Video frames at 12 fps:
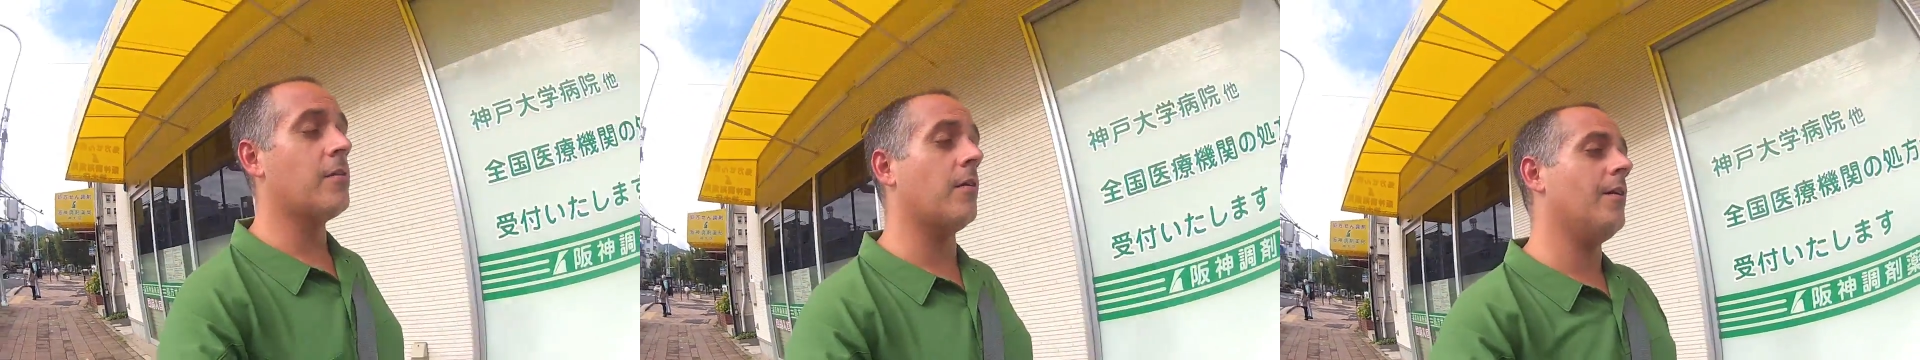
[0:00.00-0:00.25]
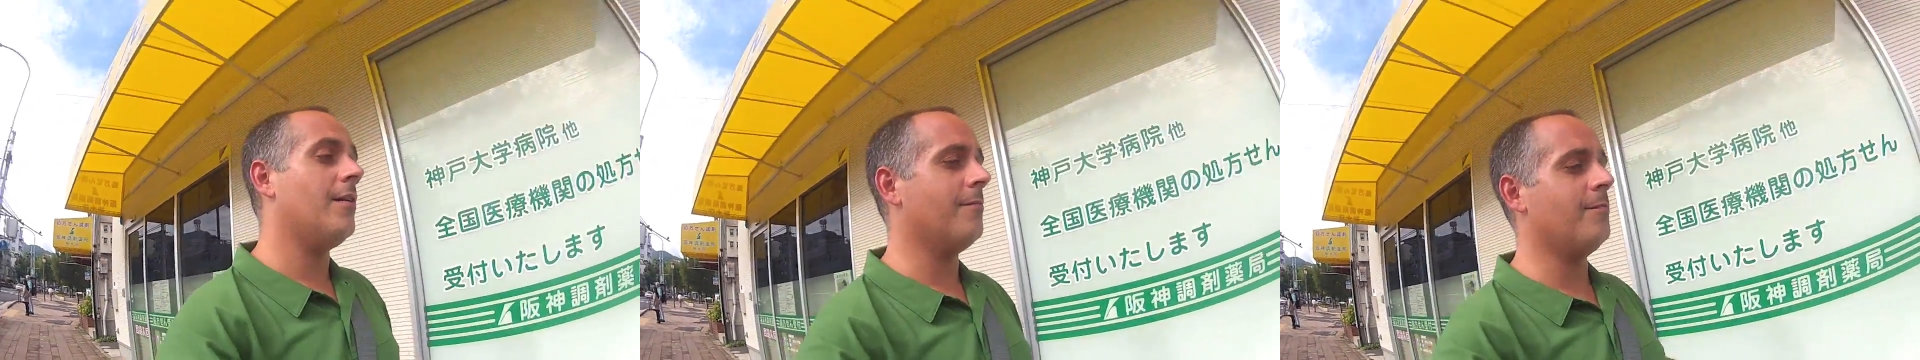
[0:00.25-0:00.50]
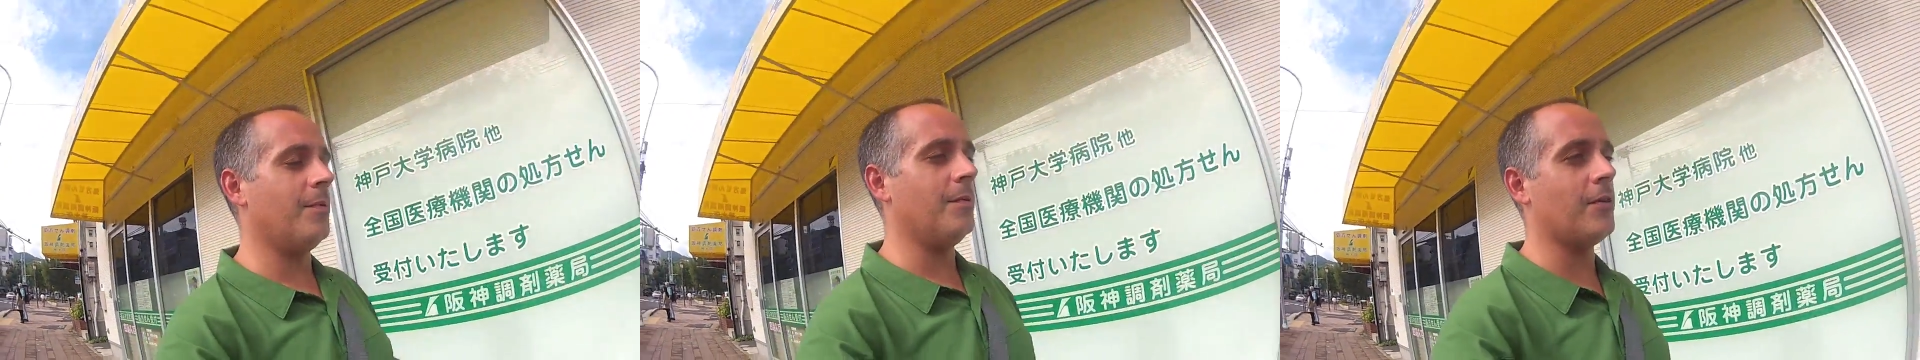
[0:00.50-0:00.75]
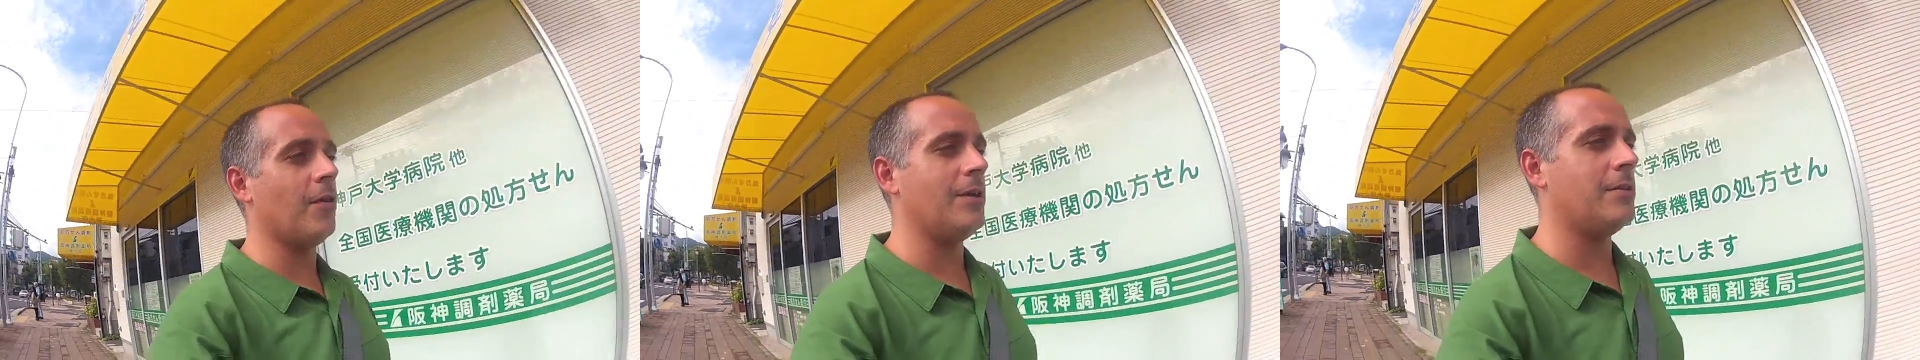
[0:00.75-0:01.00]
So uh,
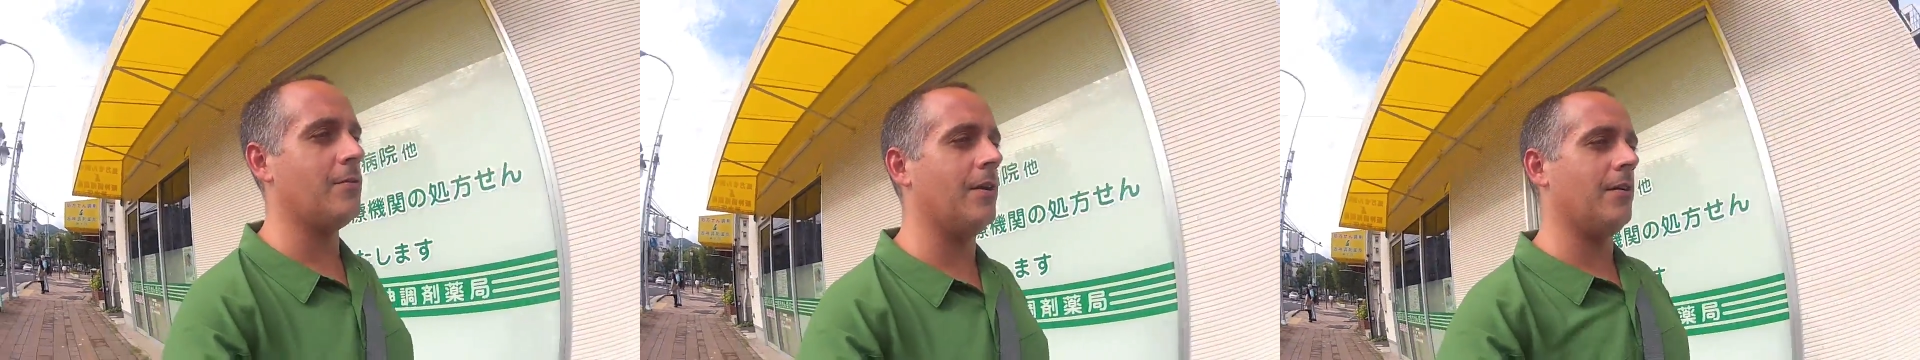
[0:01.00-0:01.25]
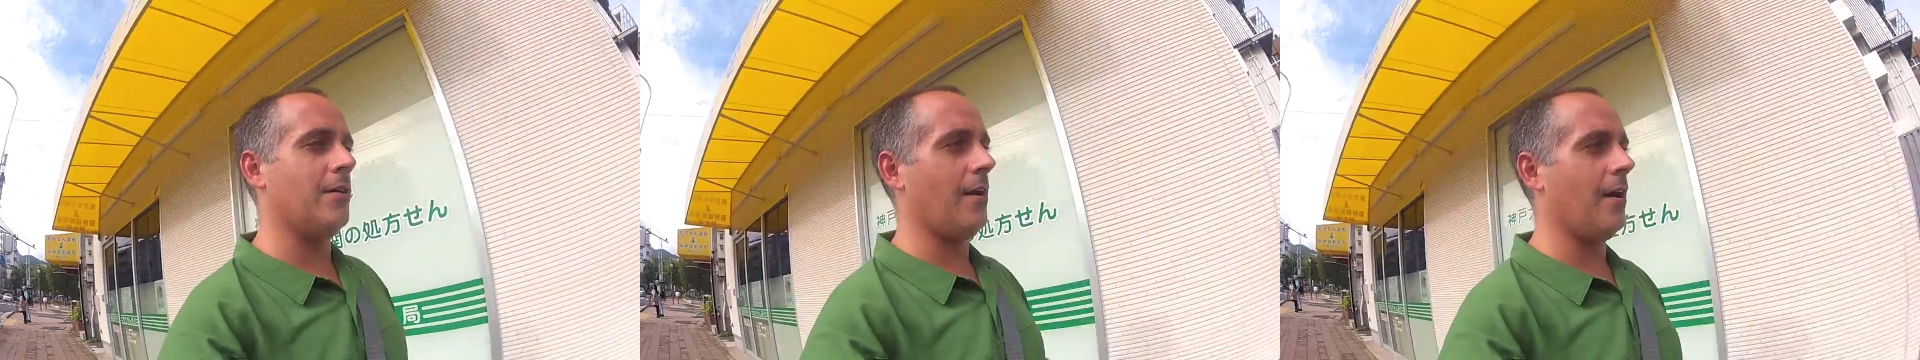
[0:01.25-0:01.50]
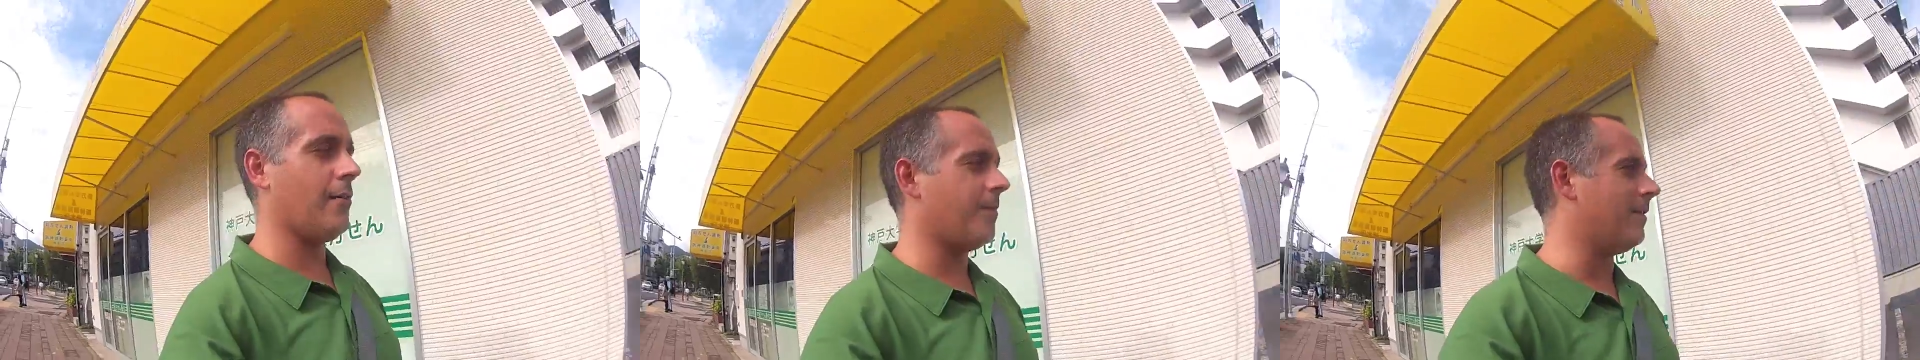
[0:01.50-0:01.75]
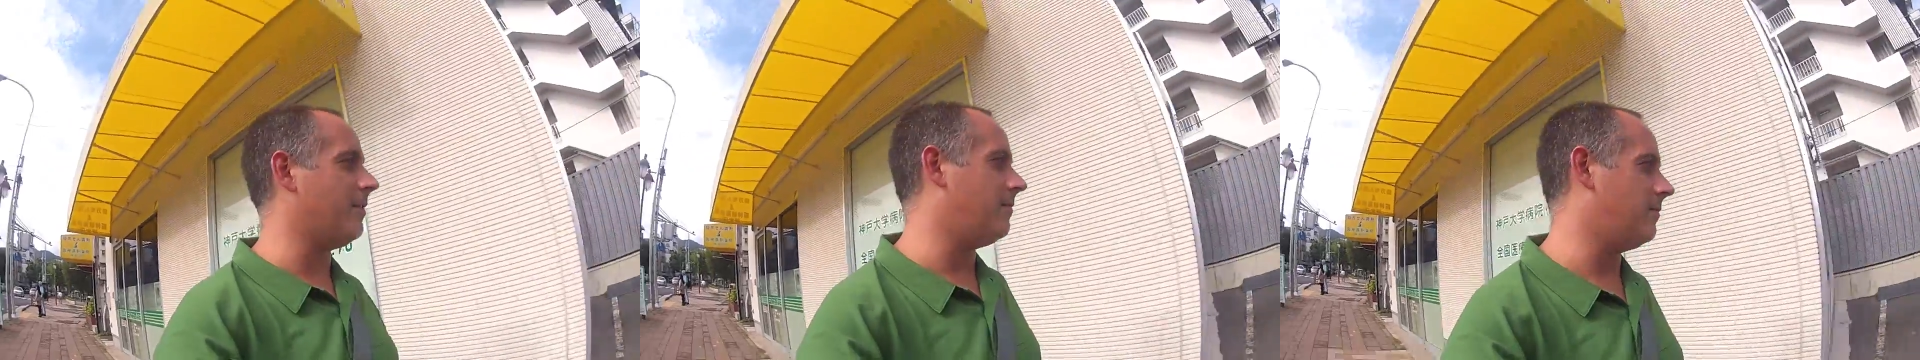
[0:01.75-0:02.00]
going to a, a,
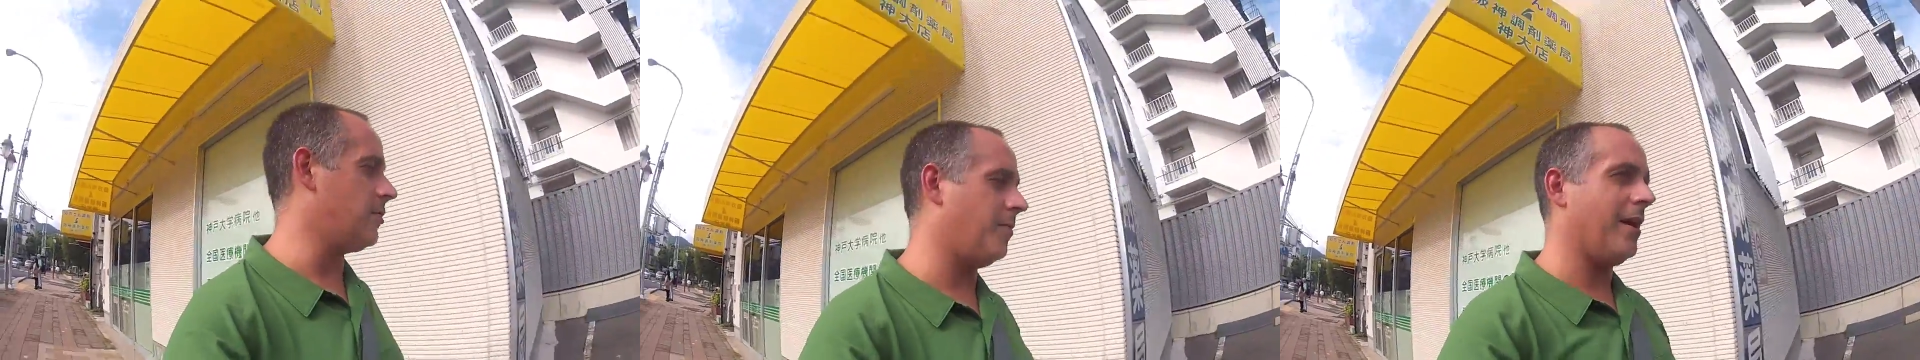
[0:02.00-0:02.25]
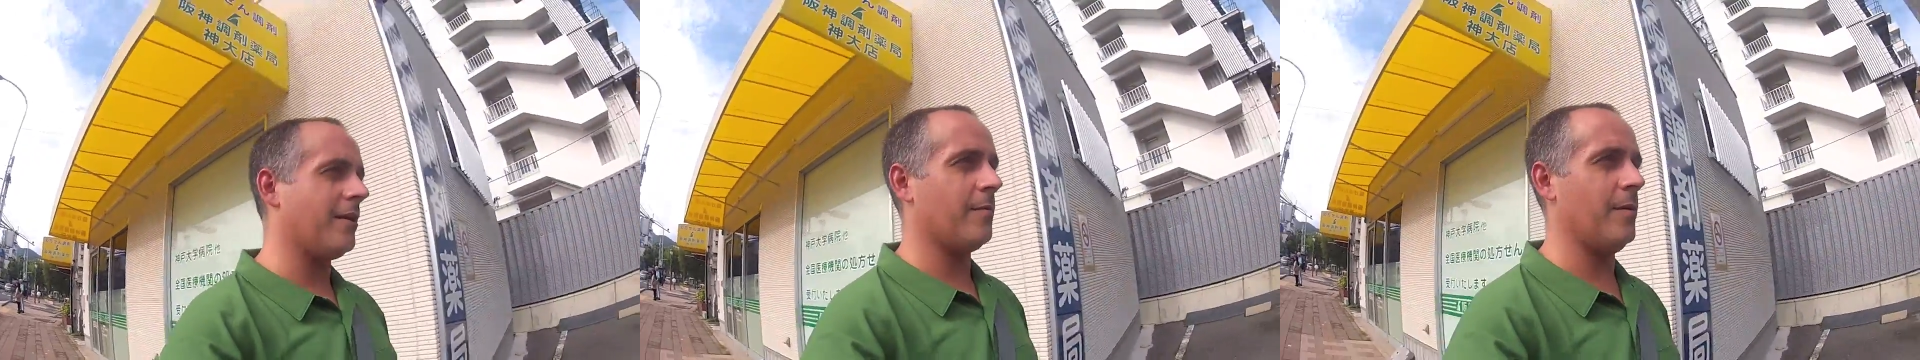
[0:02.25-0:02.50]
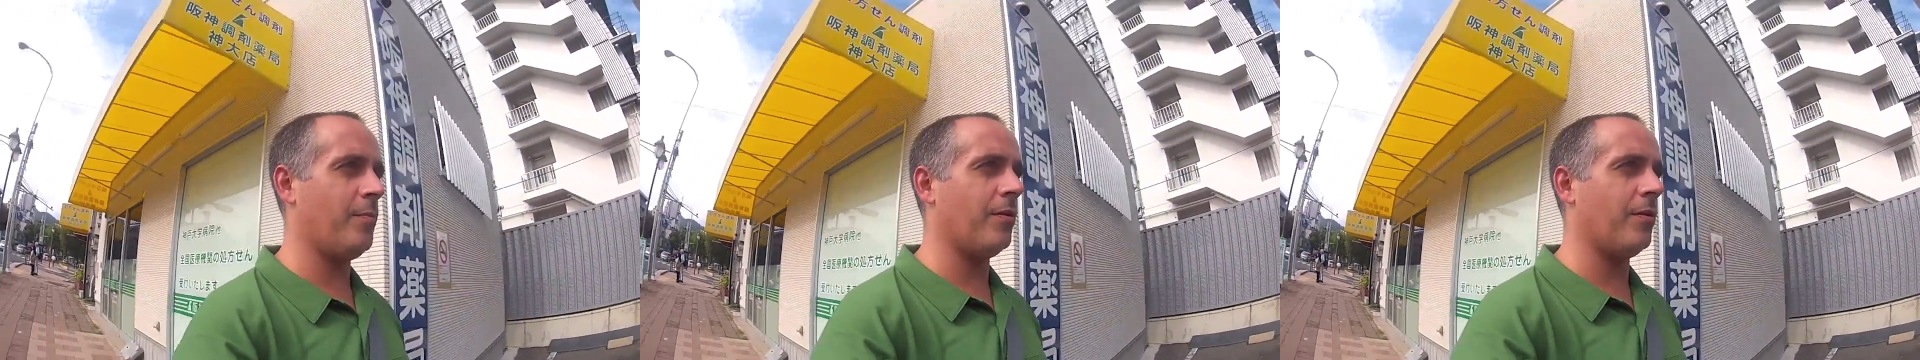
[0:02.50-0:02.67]
hospital in Japan can be